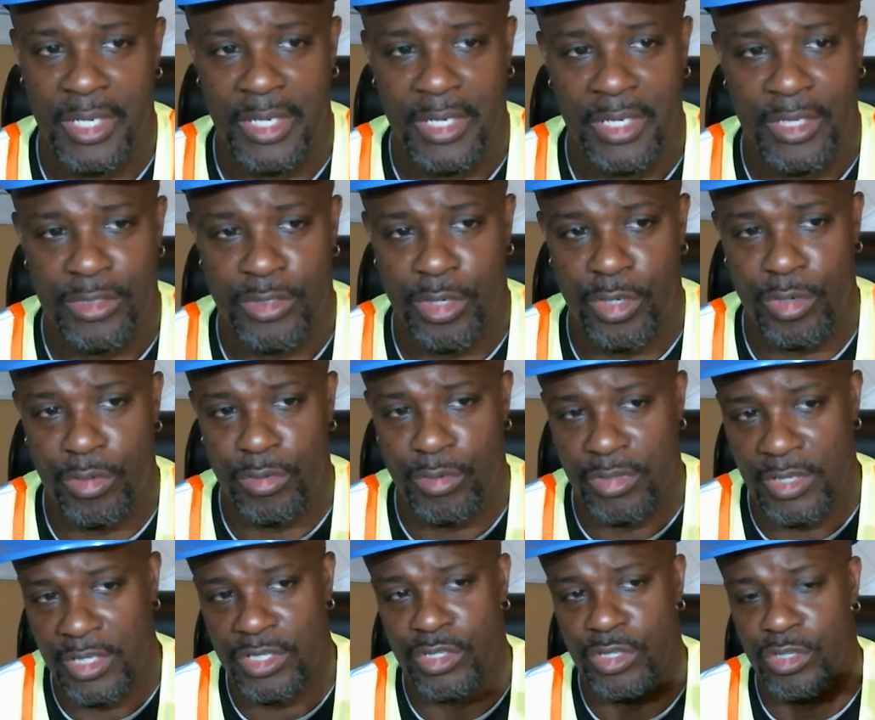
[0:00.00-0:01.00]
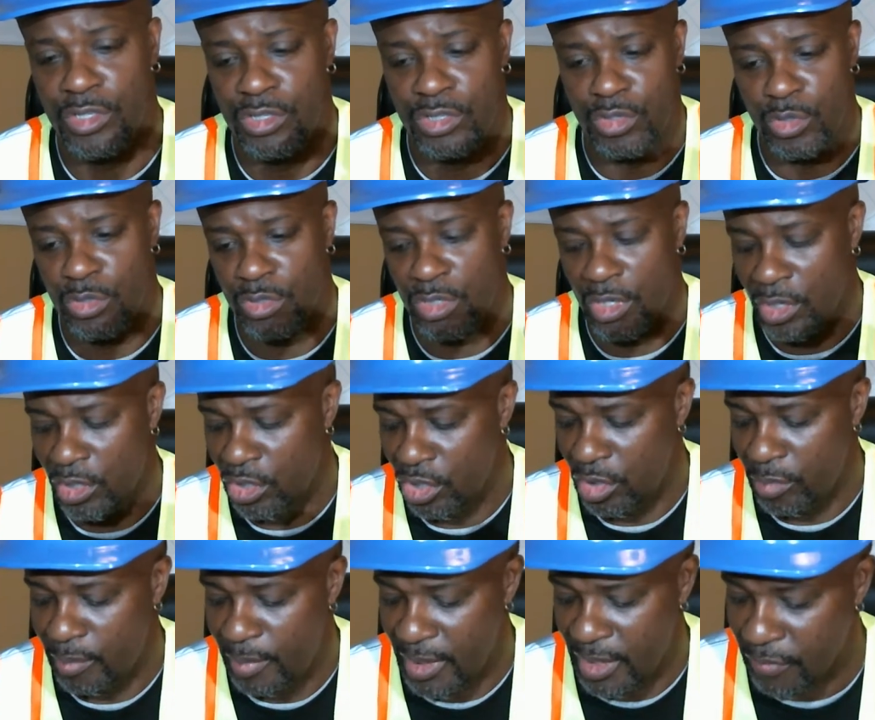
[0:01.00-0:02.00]
So this is used a
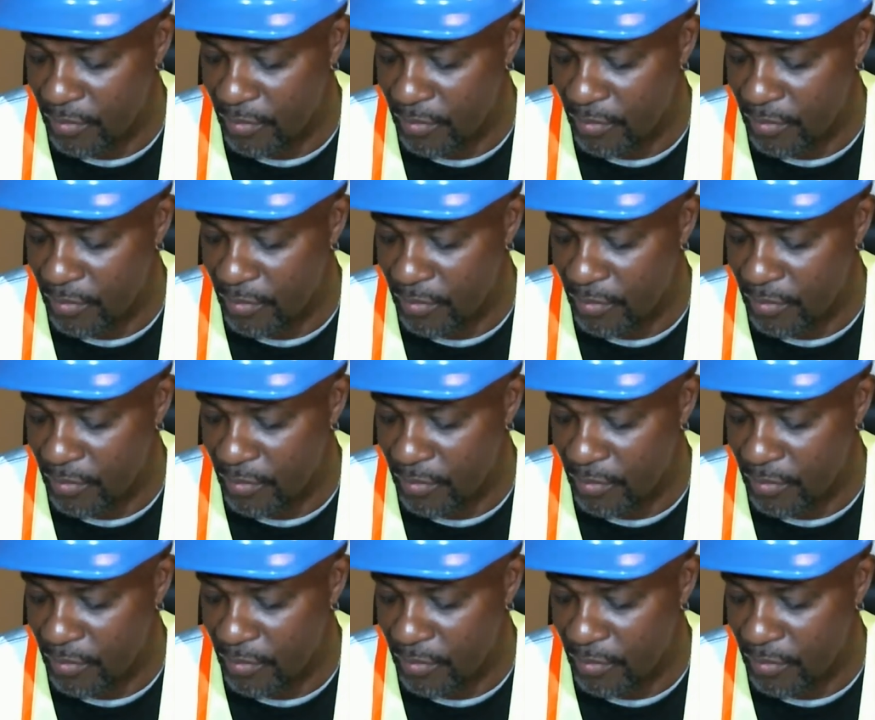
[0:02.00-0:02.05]
little bit in